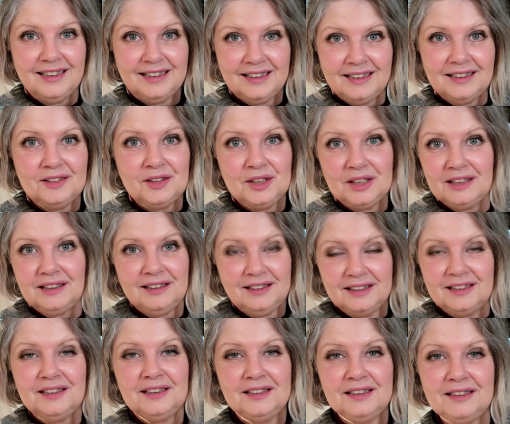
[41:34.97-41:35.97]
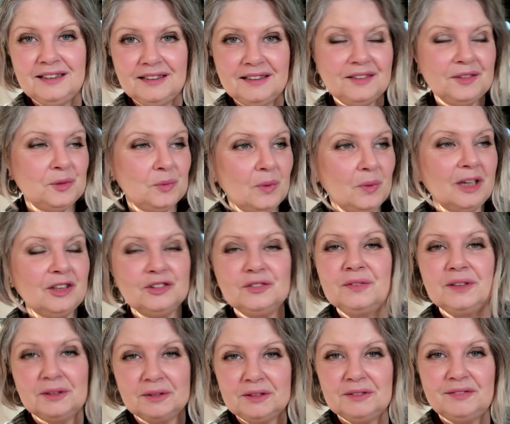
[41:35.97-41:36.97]
he was
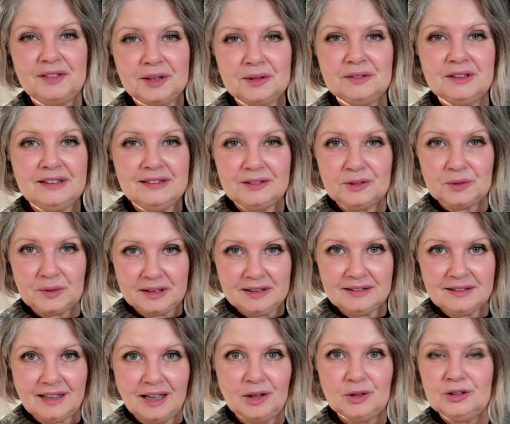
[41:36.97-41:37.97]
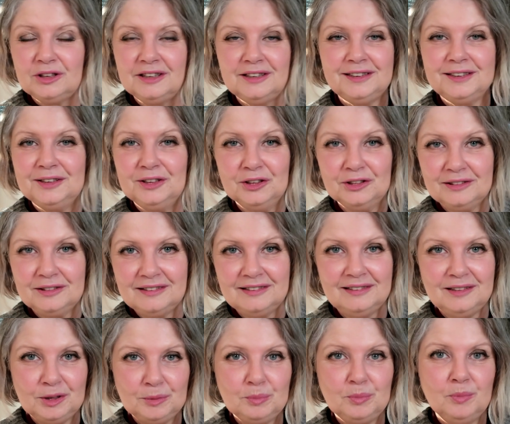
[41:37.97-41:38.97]
very, very stressed out. He did not
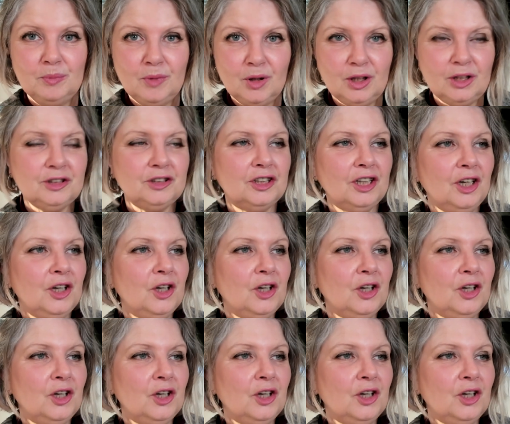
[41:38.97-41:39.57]
sleep much.